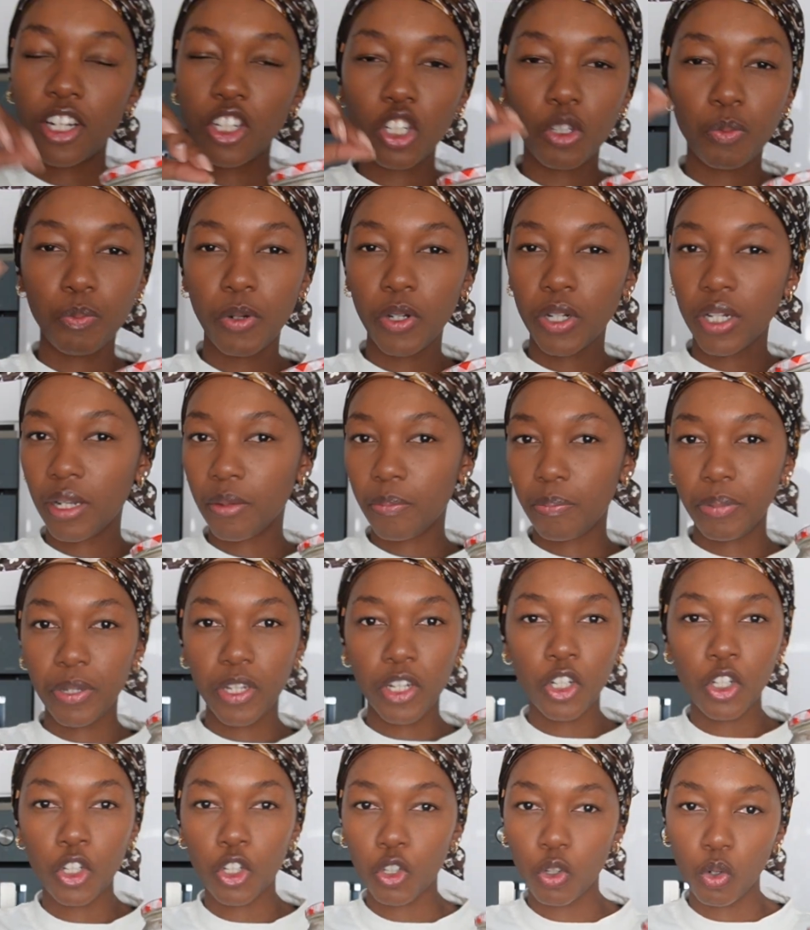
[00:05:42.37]
just put a
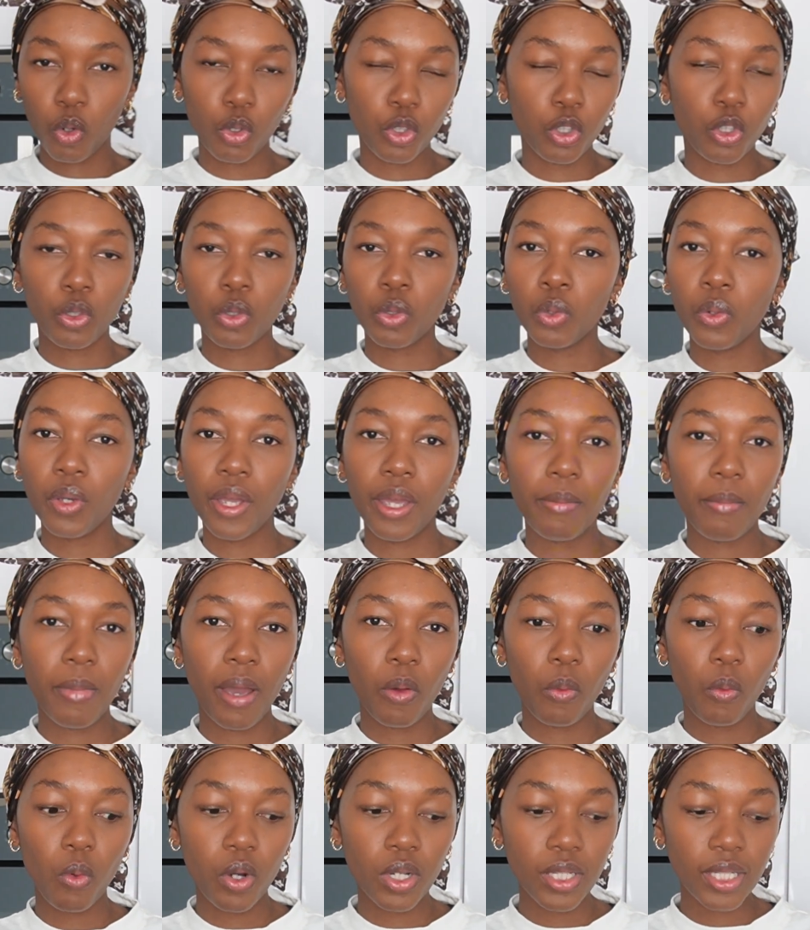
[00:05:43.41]
pinch or two in
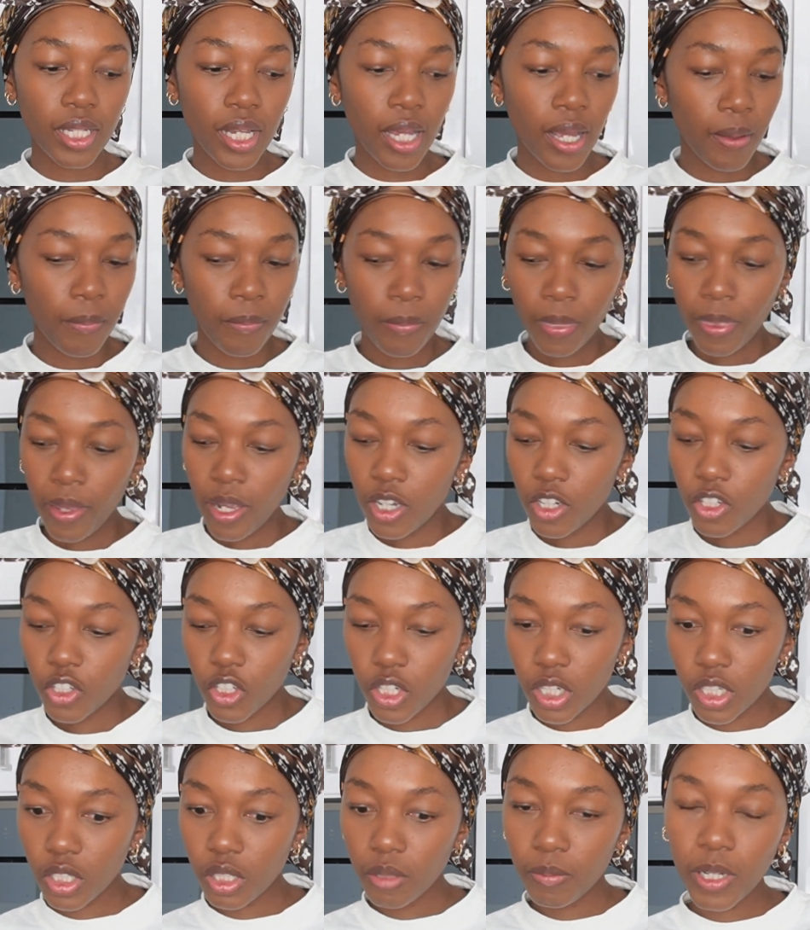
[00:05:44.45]
my water
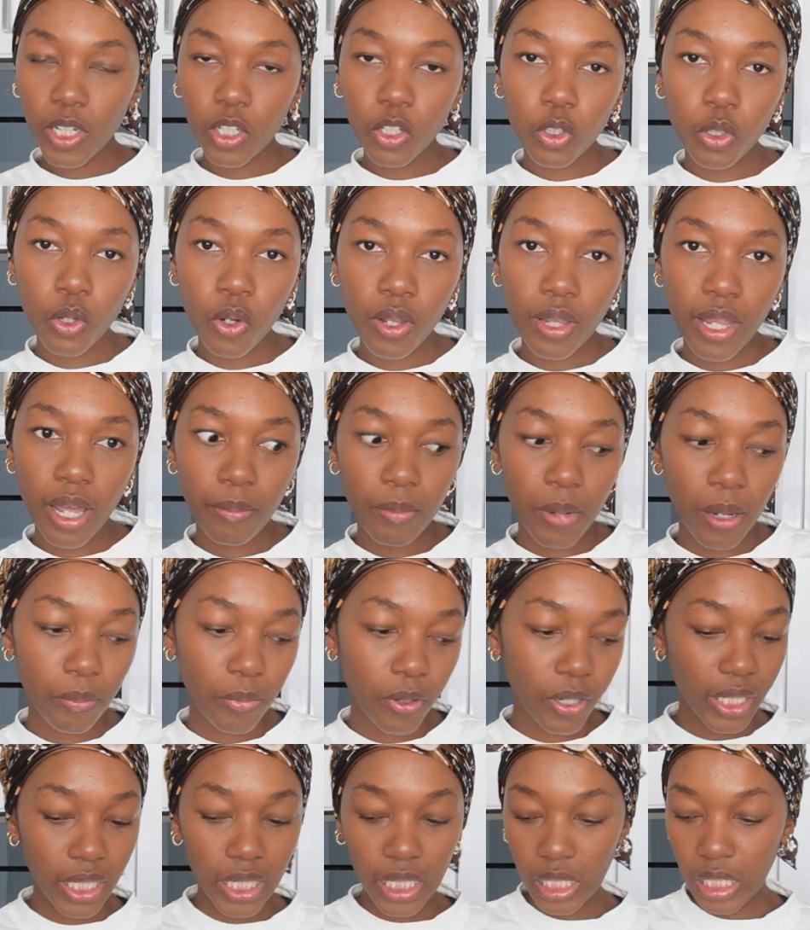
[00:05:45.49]
just to make sure that my
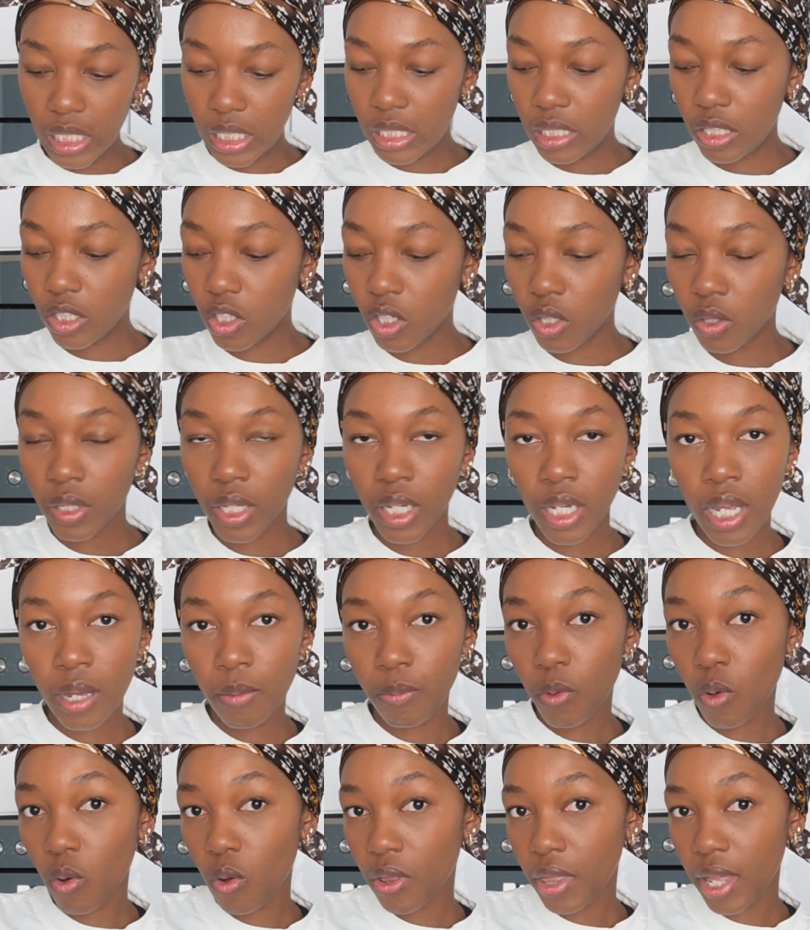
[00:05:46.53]
body is soaking
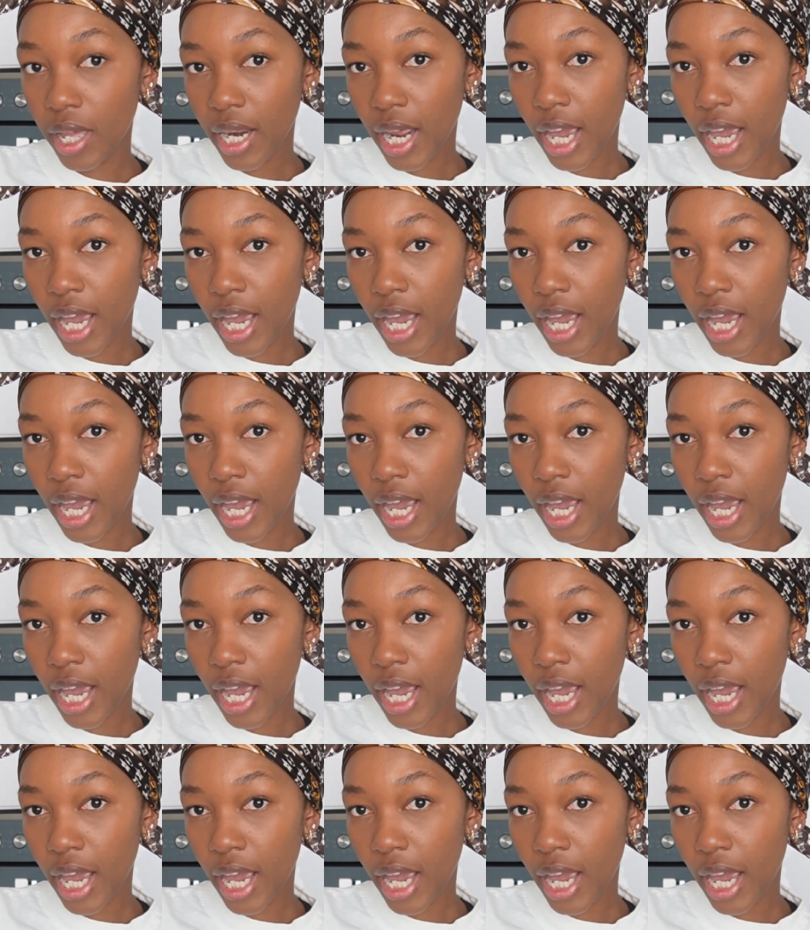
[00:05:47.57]
up all that